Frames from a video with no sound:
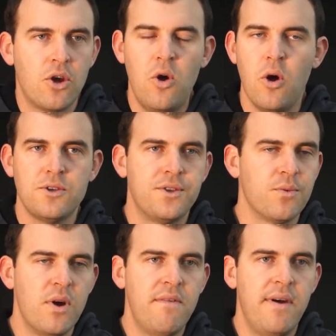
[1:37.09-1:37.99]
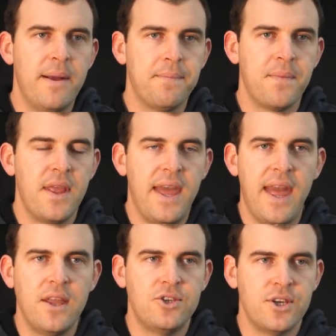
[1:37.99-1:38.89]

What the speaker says: crossed the river and